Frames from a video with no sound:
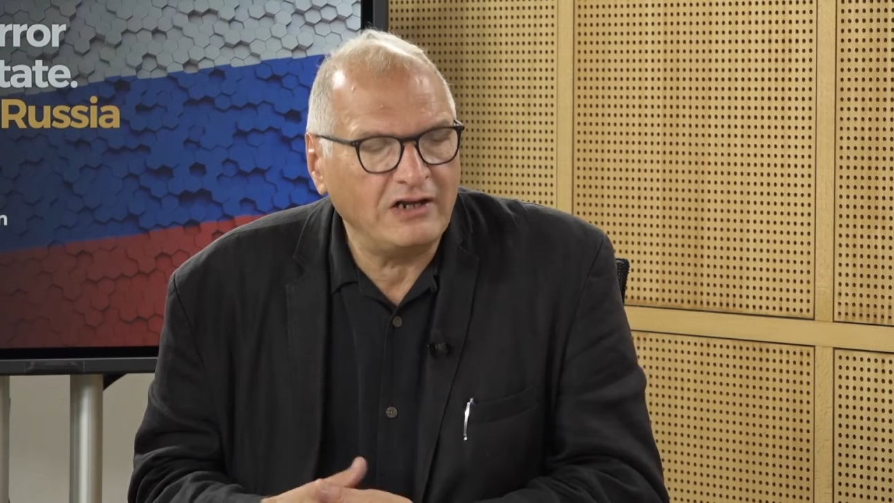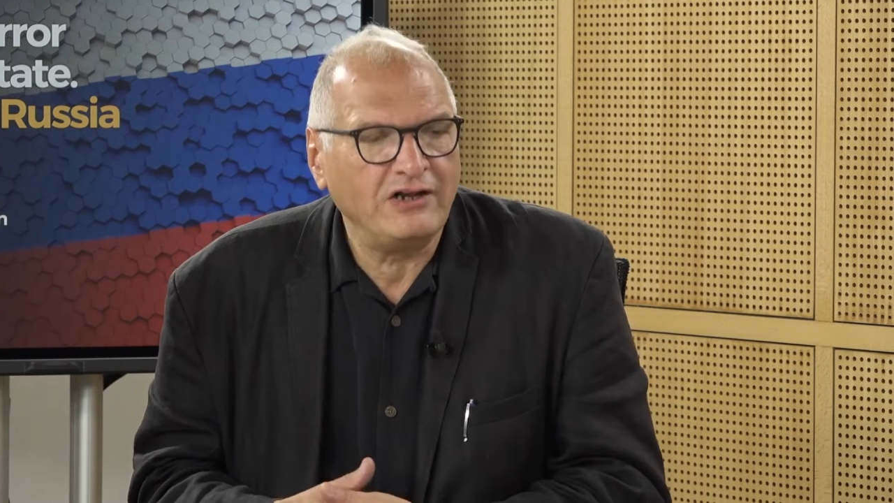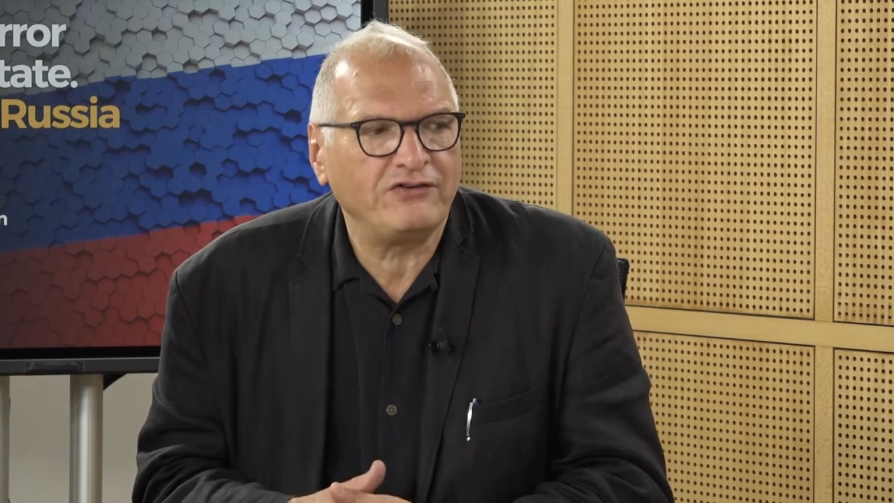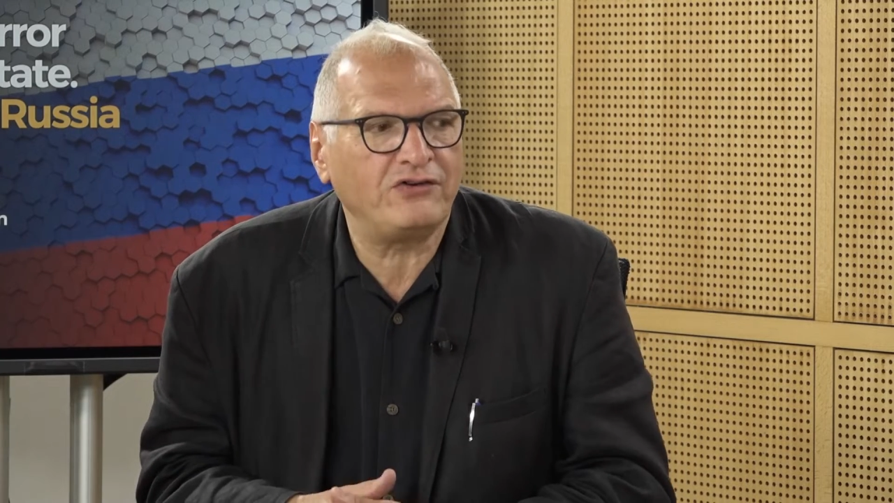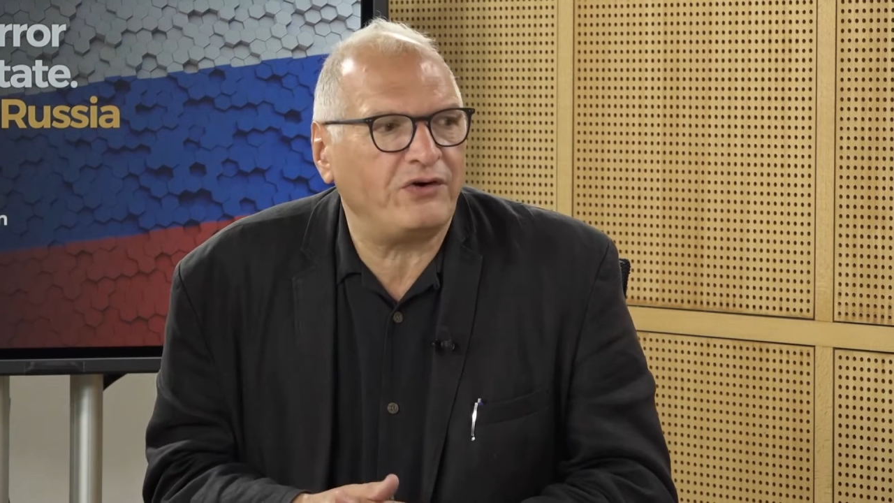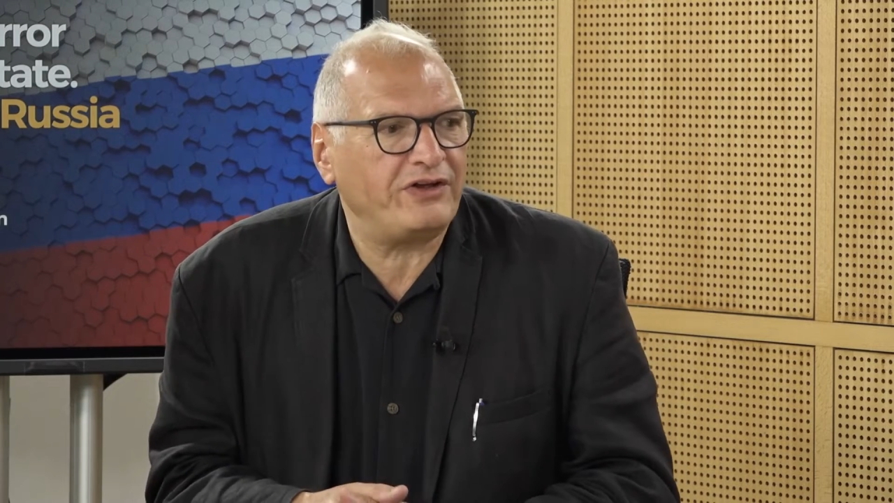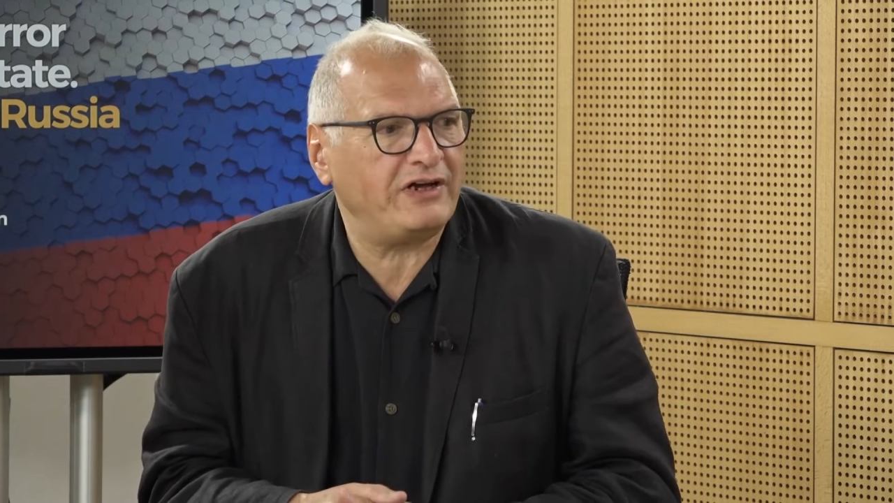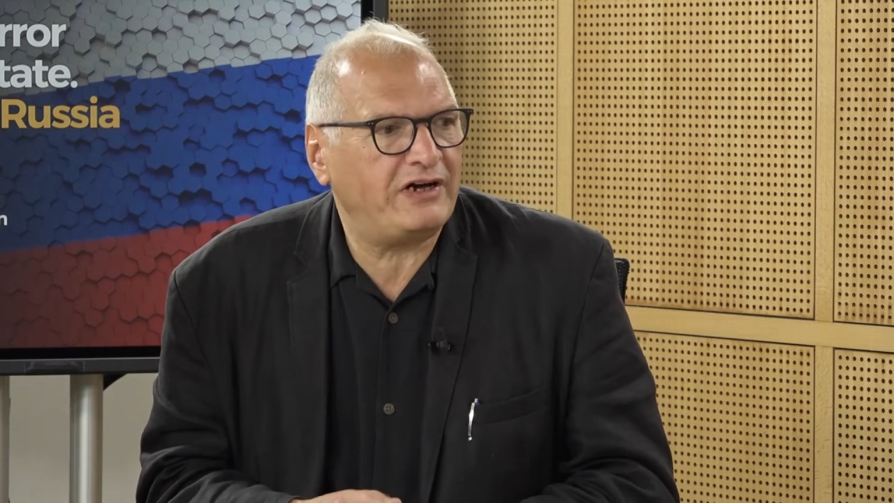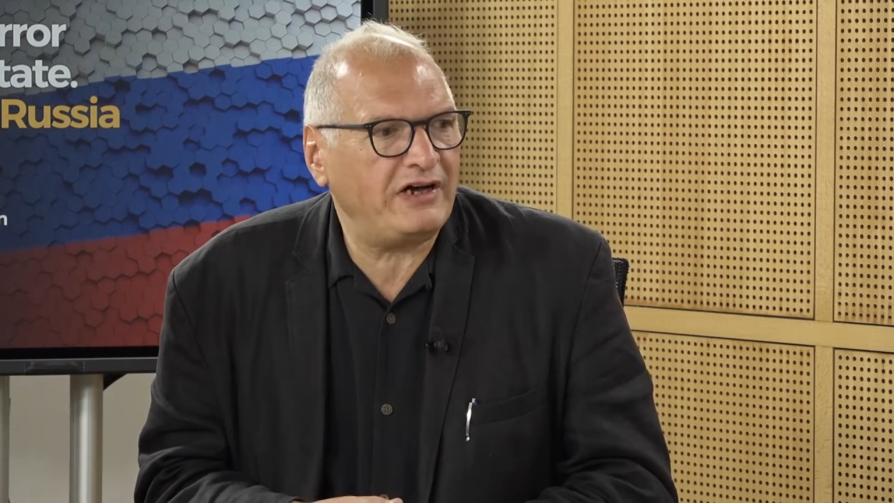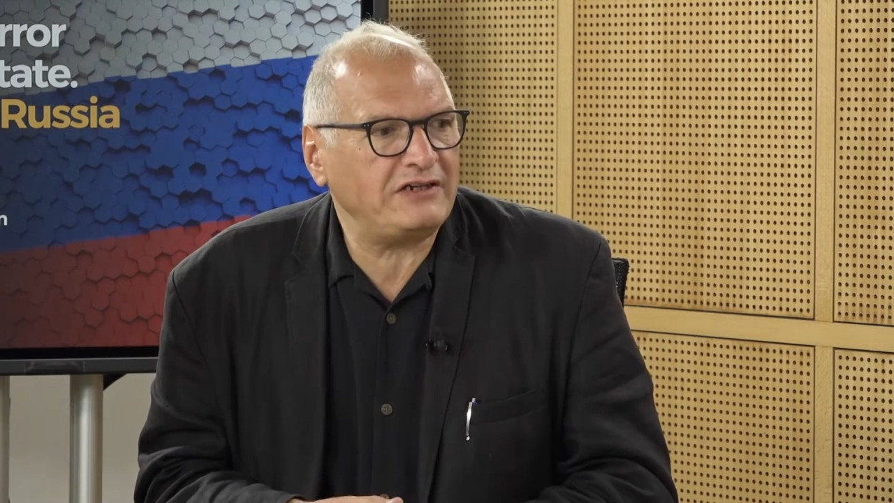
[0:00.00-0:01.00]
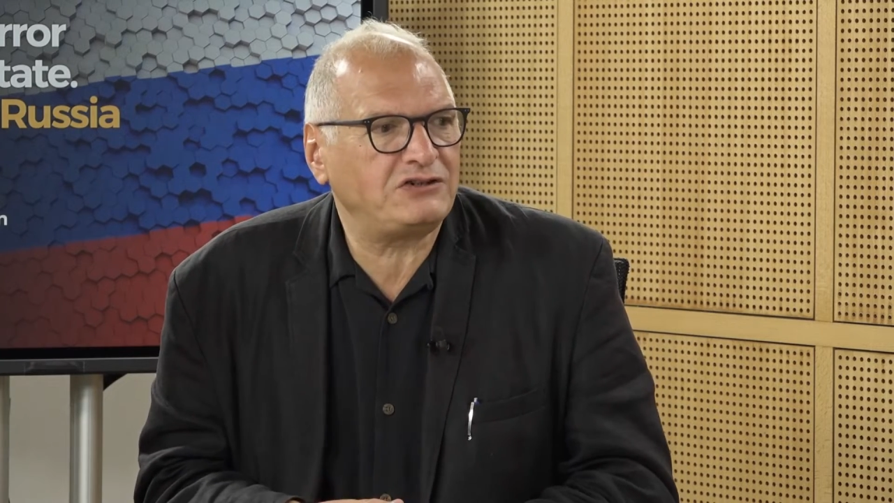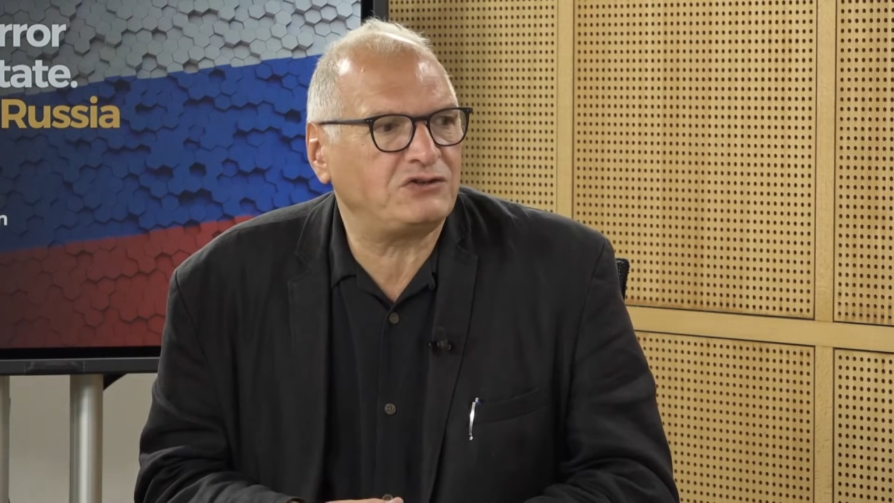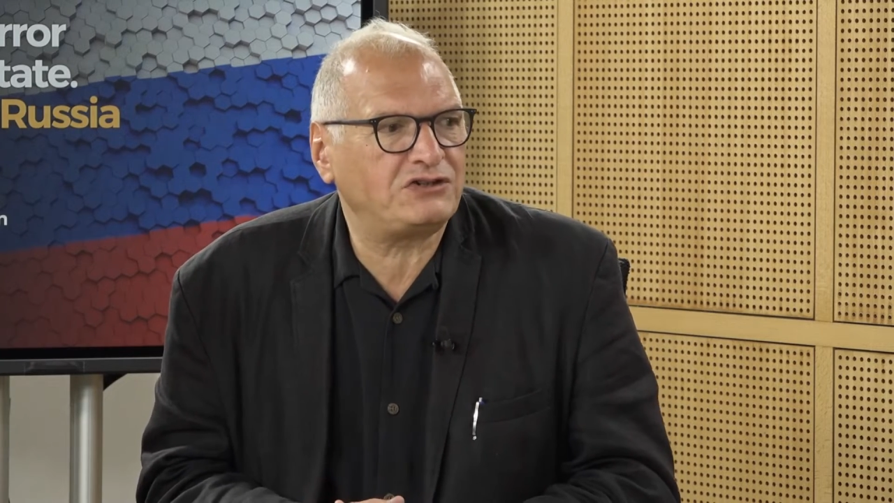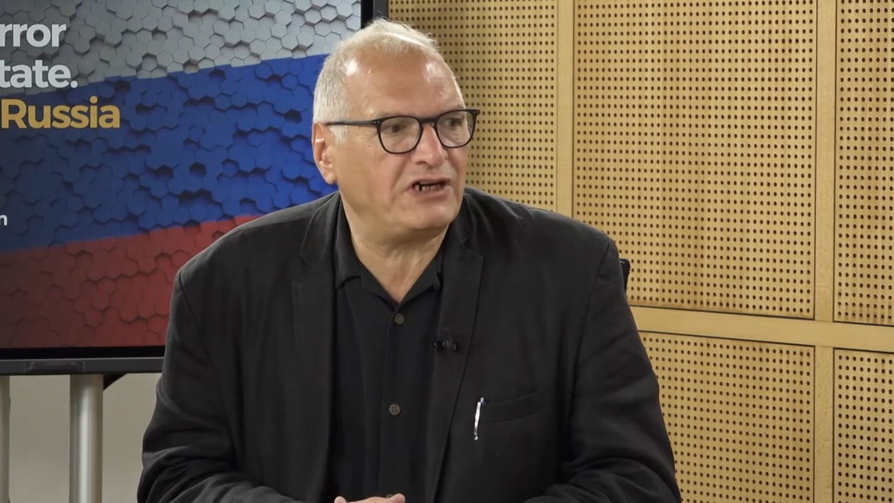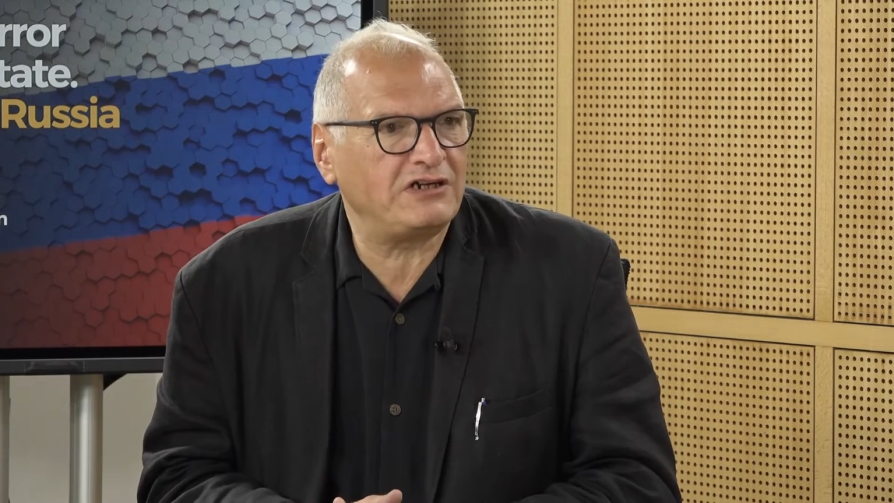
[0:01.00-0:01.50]
Yeah. So he had
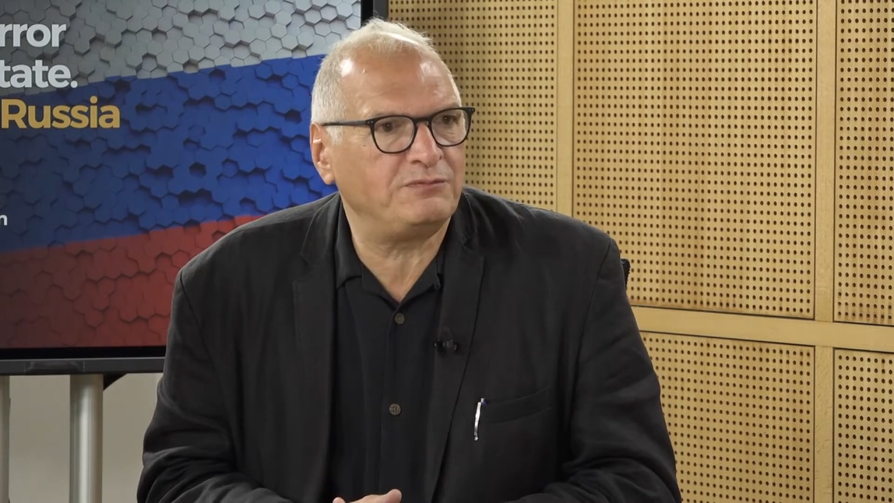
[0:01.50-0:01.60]
to take